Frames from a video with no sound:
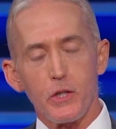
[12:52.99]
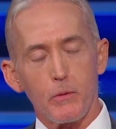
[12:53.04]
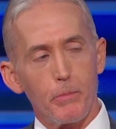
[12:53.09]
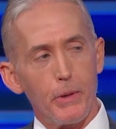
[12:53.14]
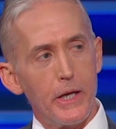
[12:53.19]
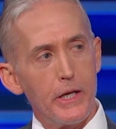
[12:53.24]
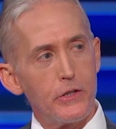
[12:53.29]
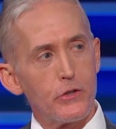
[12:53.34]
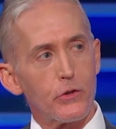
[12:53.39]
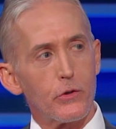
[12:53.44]
the
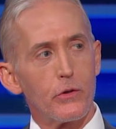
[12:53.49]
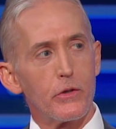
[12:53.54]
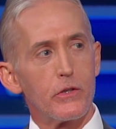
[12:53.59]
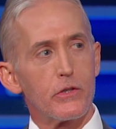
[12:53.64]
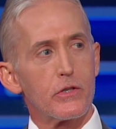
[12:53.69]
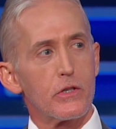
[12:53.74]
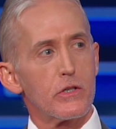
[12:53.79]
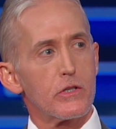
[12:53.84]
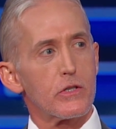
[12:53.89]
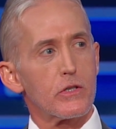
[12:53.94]

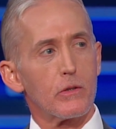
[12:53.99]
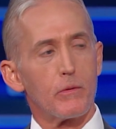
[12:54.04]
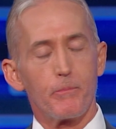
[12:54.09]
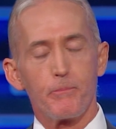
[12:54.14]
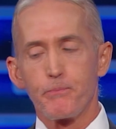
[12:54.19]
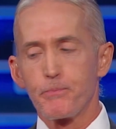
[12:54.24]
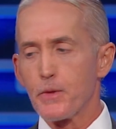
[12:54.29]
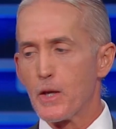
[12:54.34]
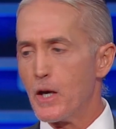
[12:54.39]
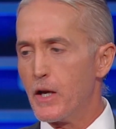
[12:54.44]

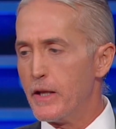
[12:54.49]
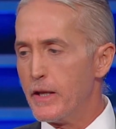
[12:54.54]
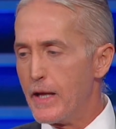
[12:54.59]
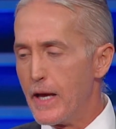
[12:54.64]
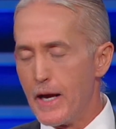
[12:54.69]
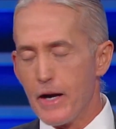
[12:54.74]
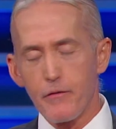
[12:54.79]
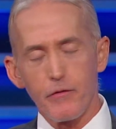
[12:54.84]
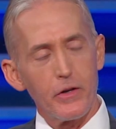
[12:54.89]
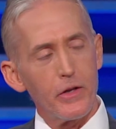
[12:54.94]
patriotism,
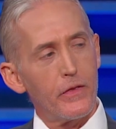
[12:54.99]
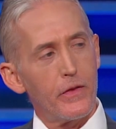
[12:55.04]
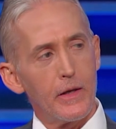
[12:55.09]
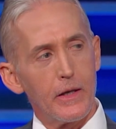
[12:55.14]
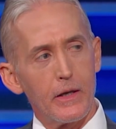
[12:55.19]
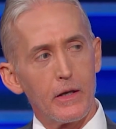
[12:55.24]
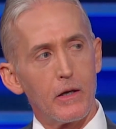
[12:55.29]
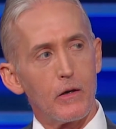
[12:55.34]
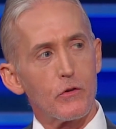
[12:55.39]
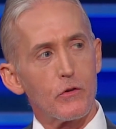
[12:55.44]
and everything